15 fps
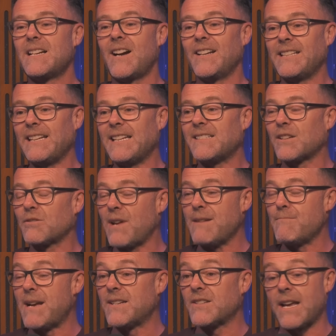I think he's a
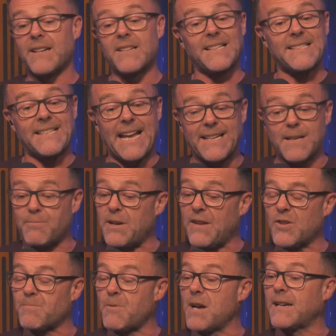great manager. And as I said in the
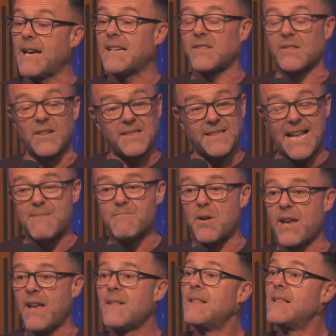previous podcast, and I stand
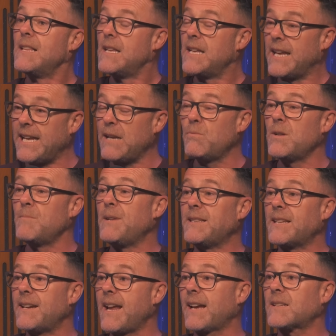by it, he will be
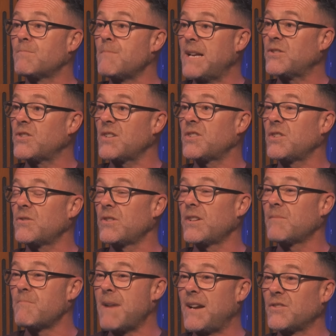the next Manchester
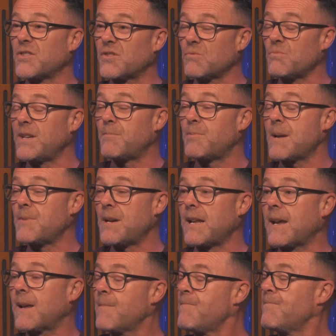United manager to win a Premier
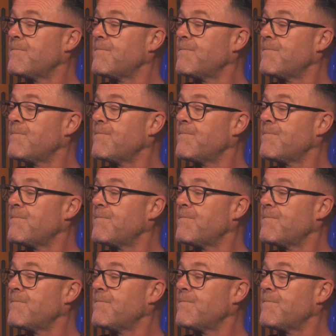League.